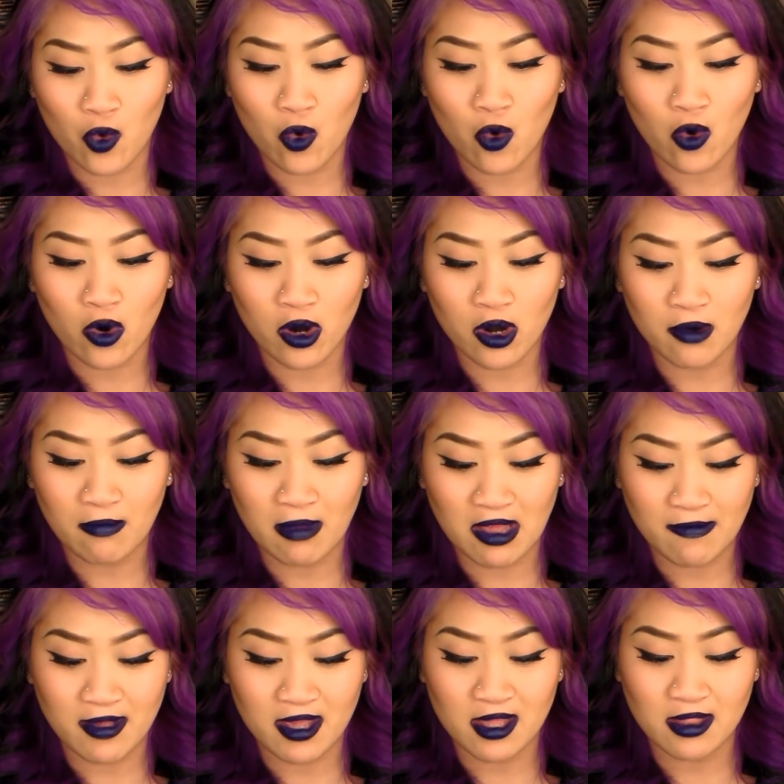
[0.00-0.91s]
Or
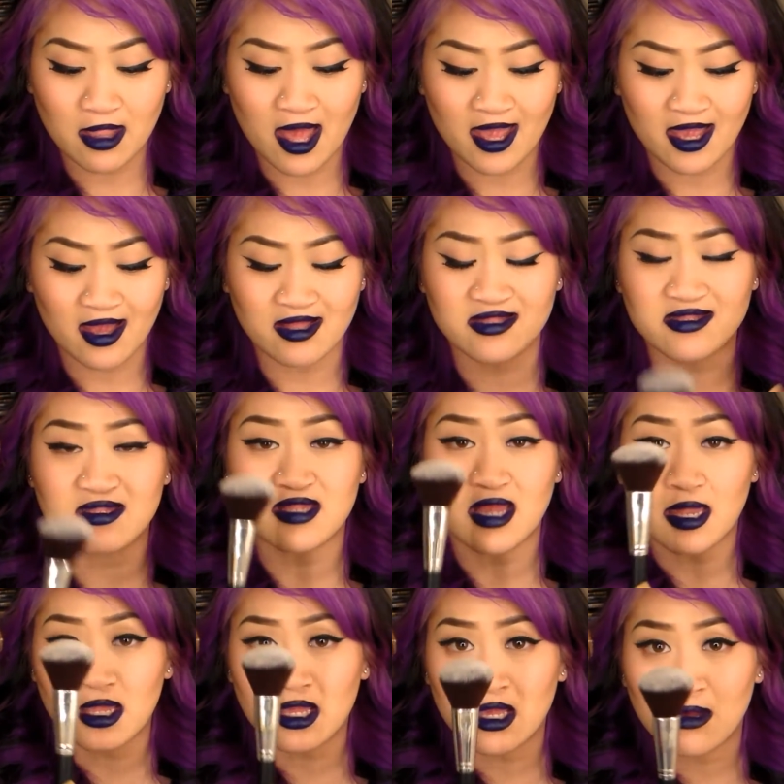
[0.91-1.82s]
maybe like a
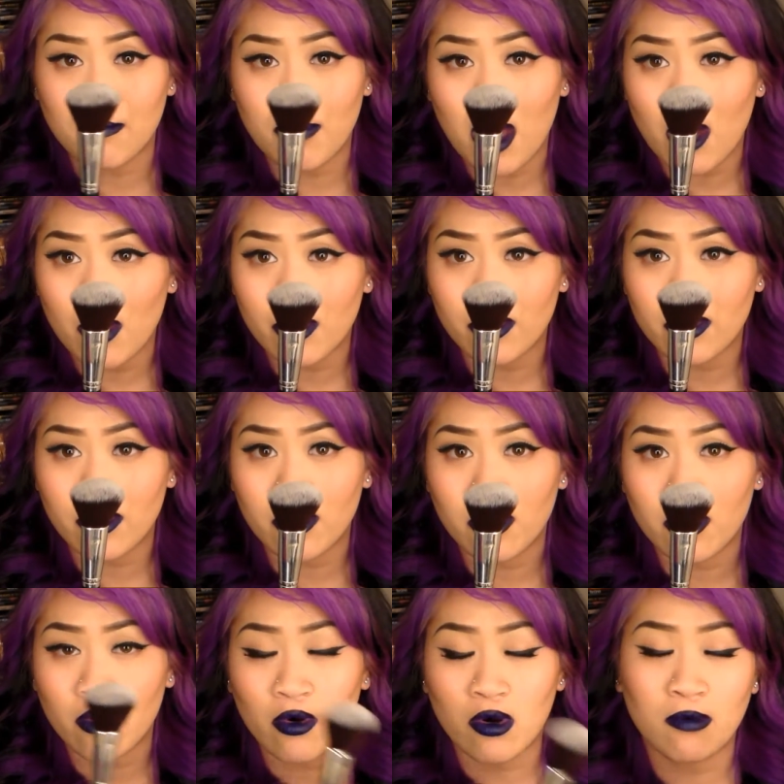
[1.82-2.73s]
setting
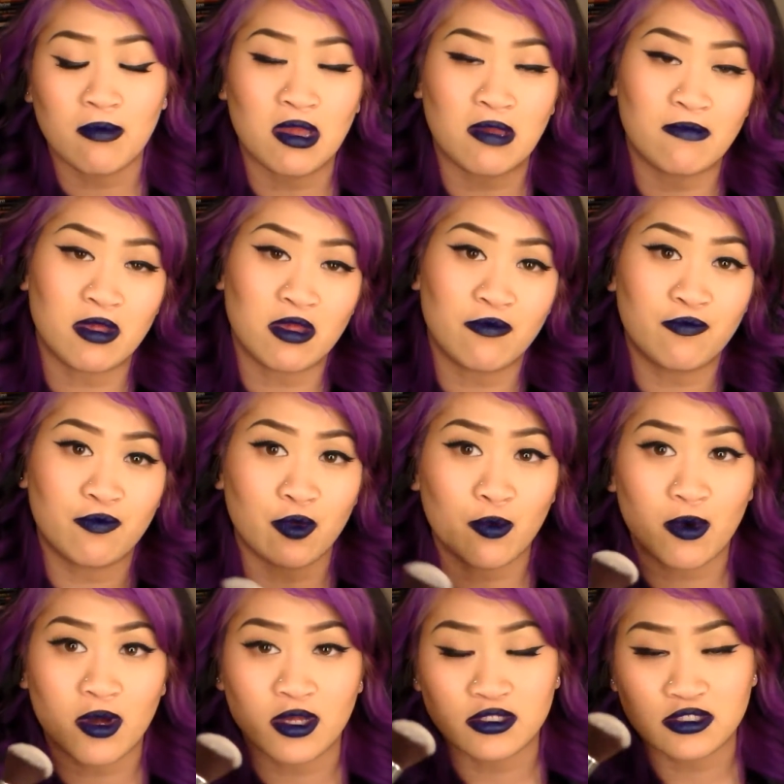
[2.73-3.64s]
powder, or maybe if
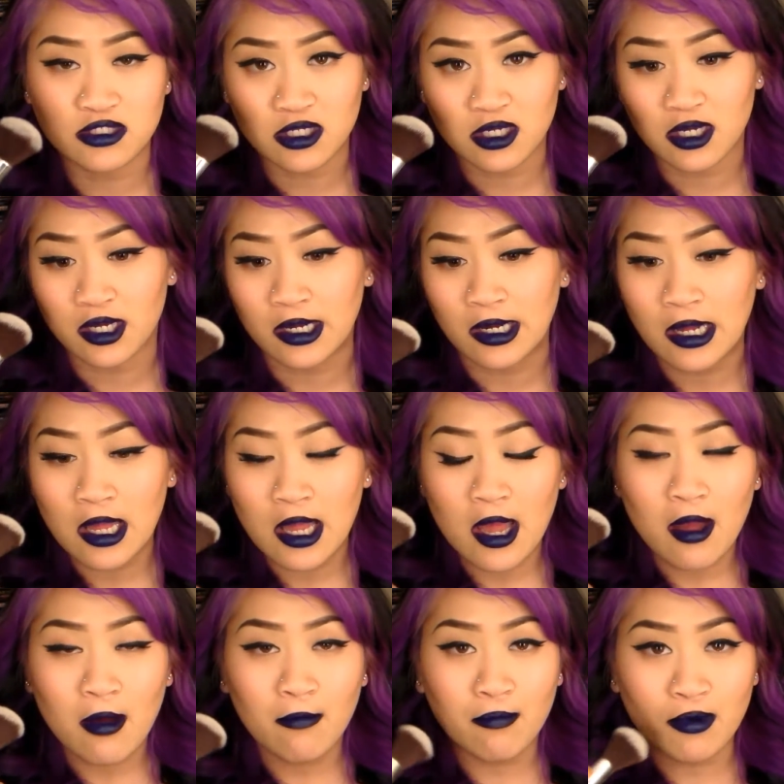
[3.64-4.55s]
you want to
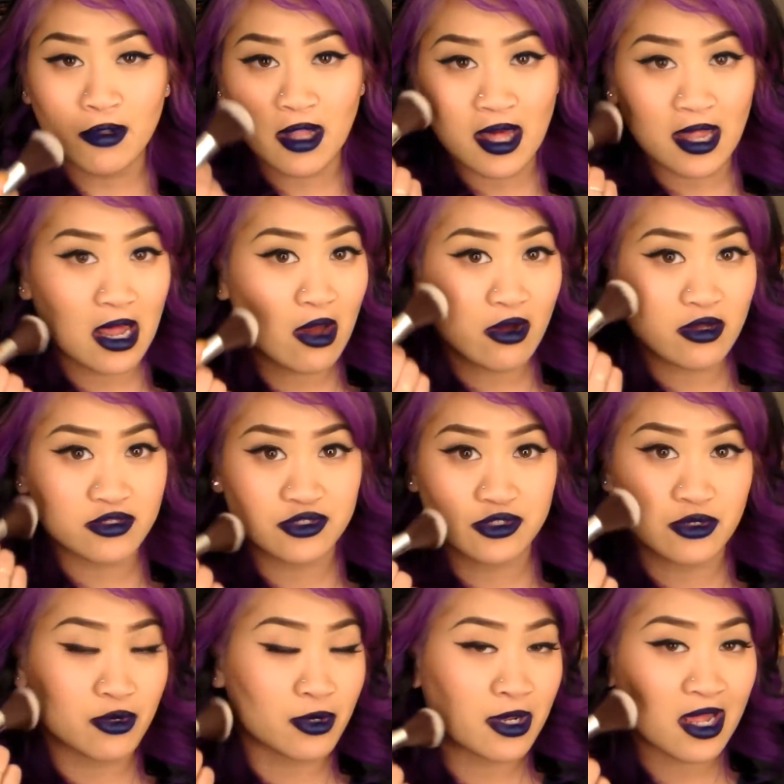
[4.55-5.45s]
blend out a
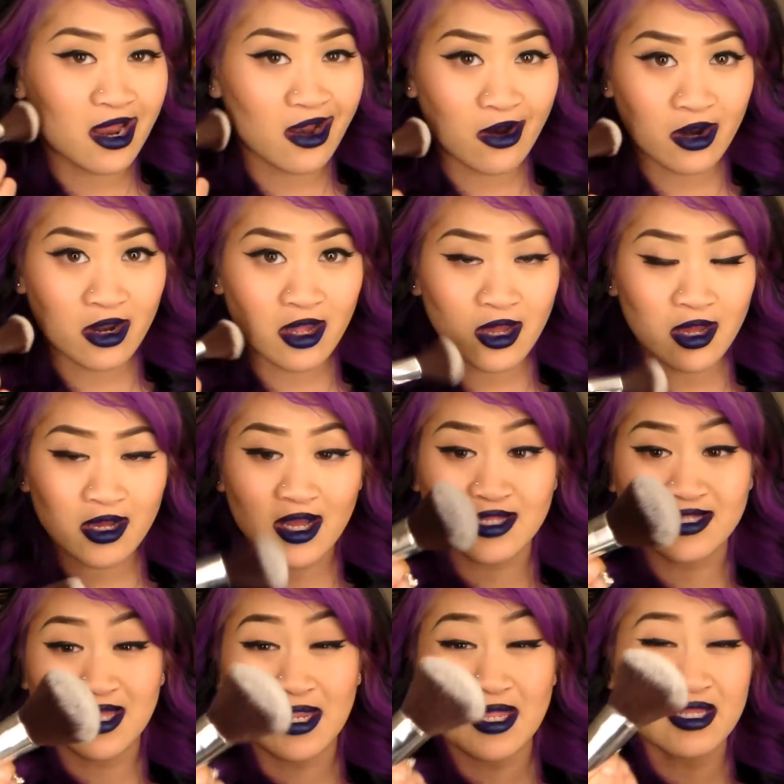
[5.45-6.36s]
certain area,
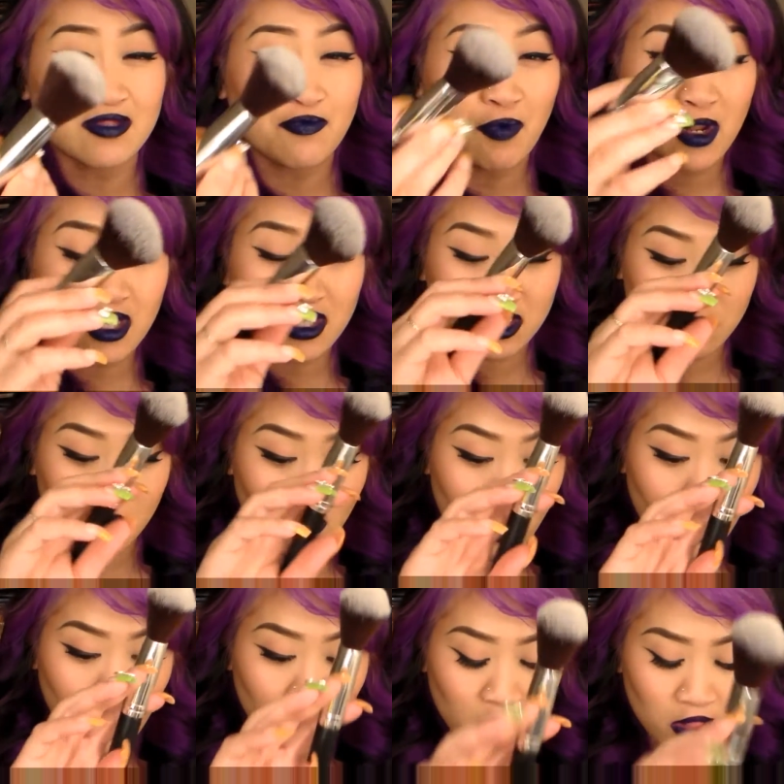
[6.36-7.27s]
because it is pretty
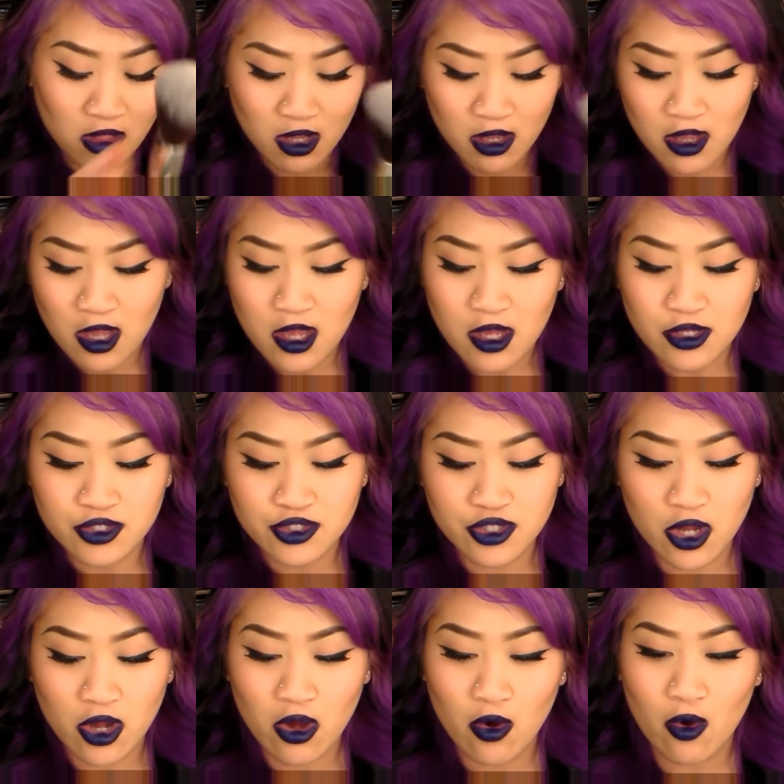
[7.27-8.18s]
small.
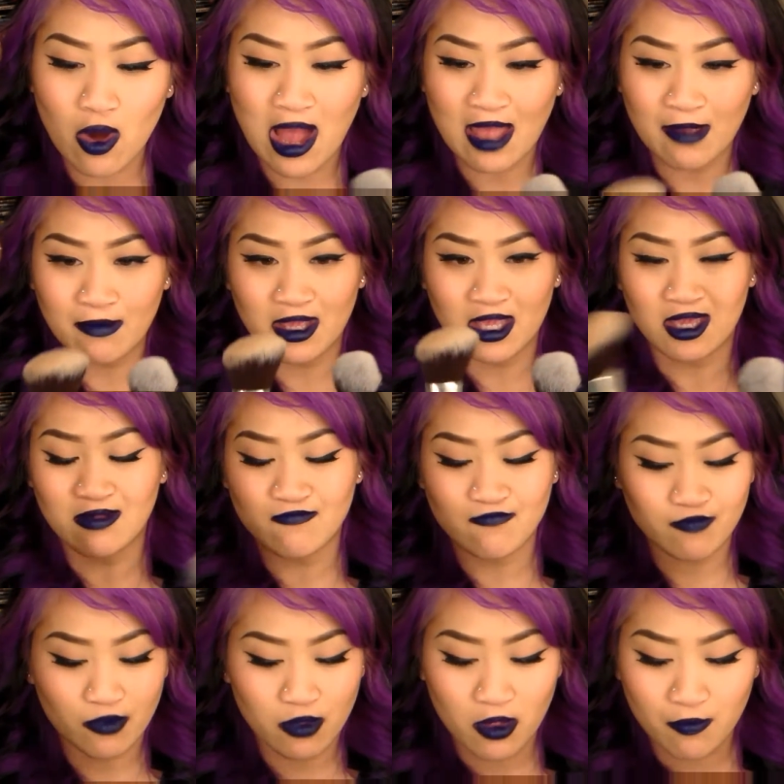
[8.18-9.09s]
So I
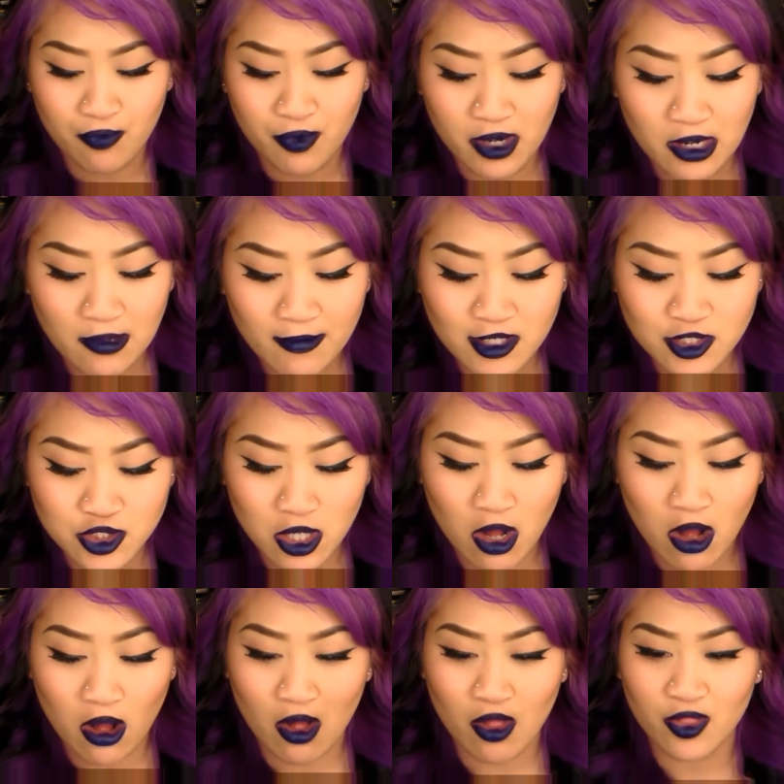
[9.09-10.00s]
mean, pretty much
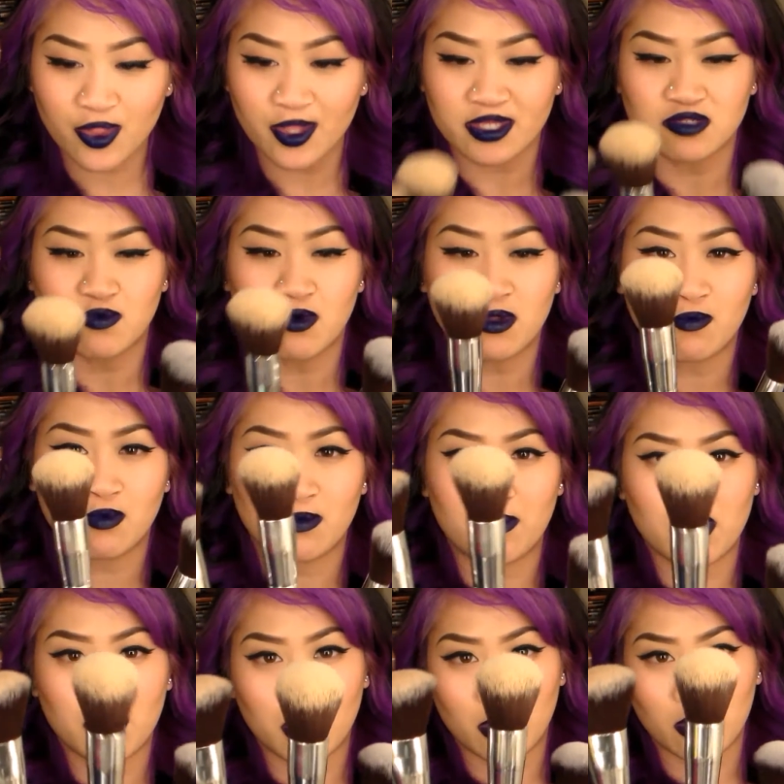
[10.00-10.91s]
this one
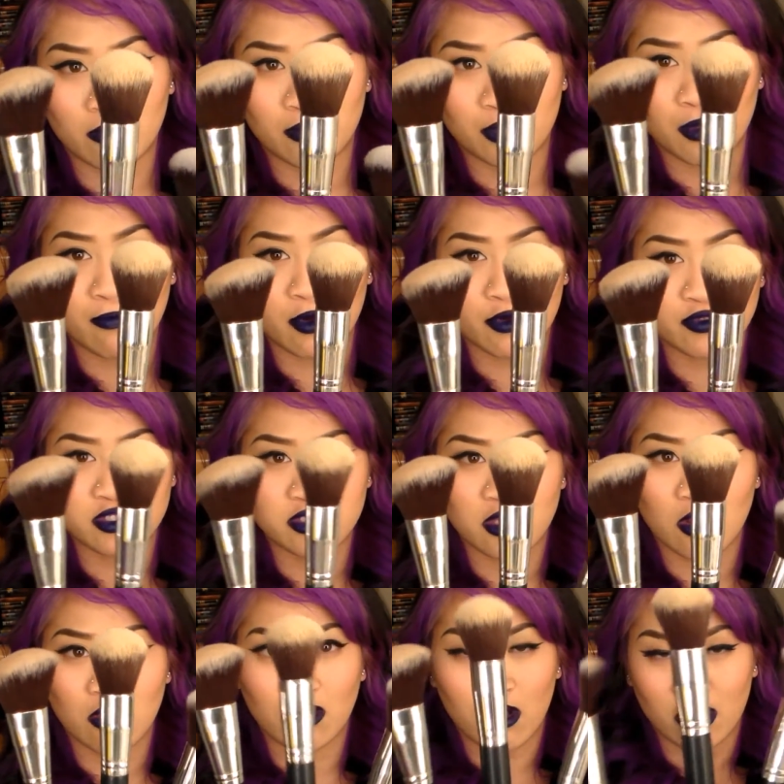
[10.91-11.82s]
would be the
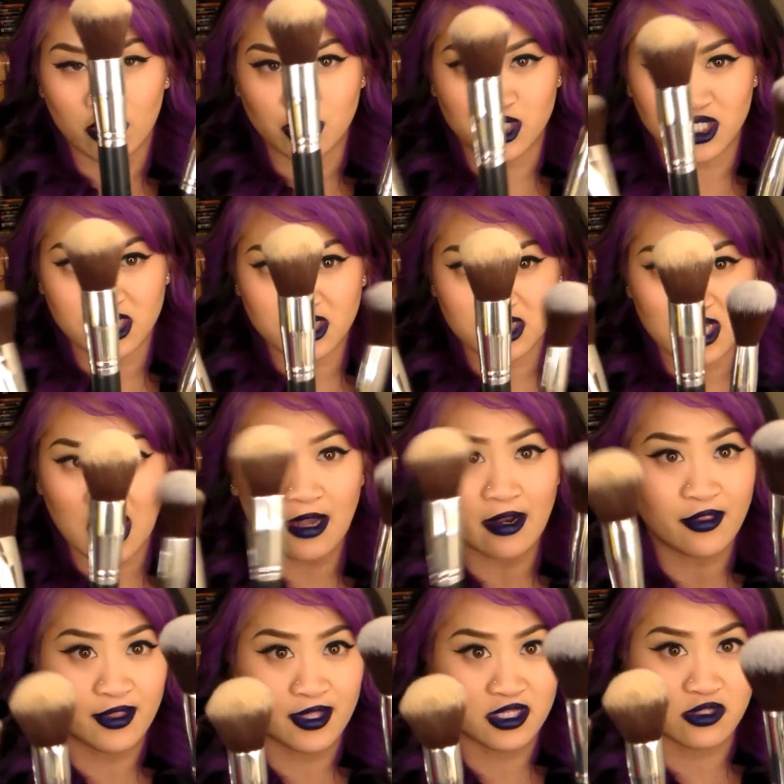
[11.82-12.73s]
most largest
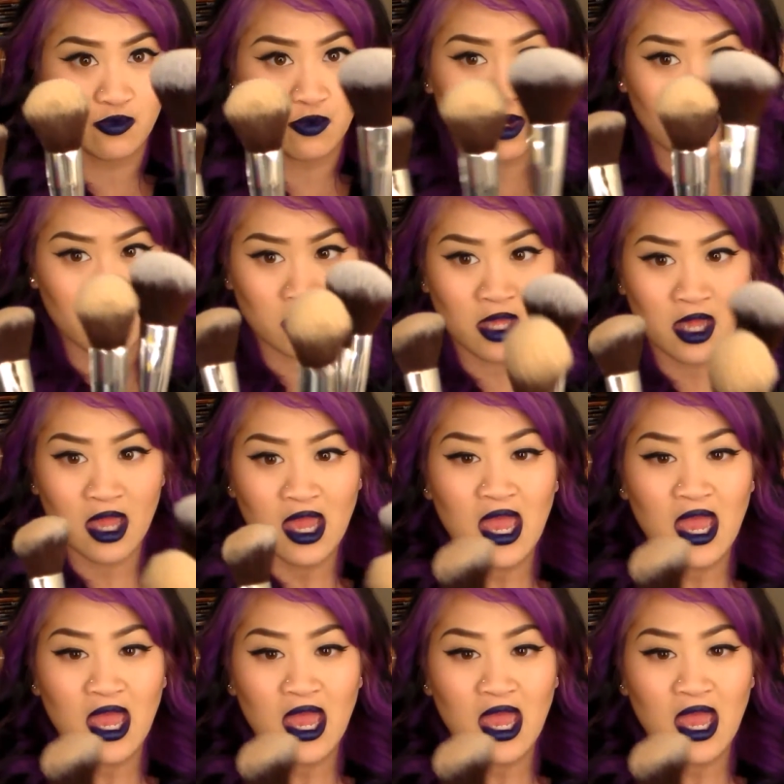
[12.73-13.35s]
out of this one,